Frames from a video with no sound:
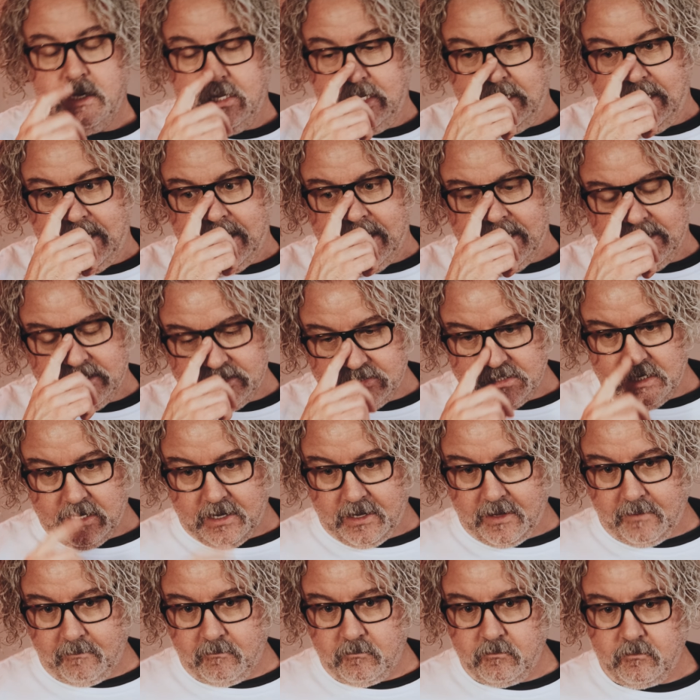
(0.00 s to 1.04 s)
And
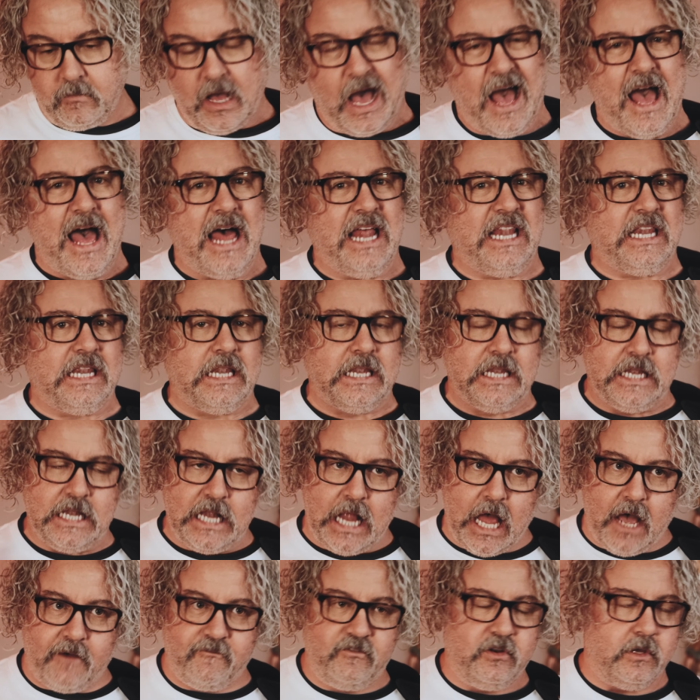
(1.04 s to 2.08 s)
I
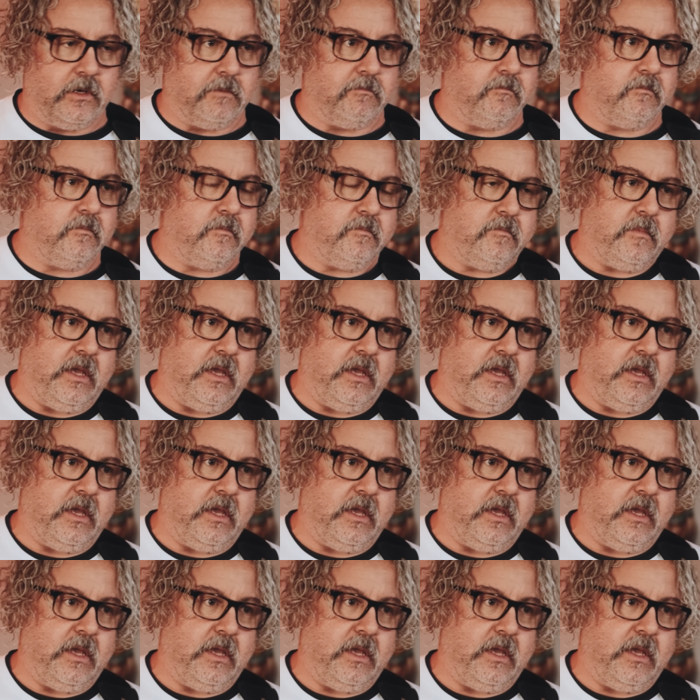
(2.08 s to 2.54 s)
loved them.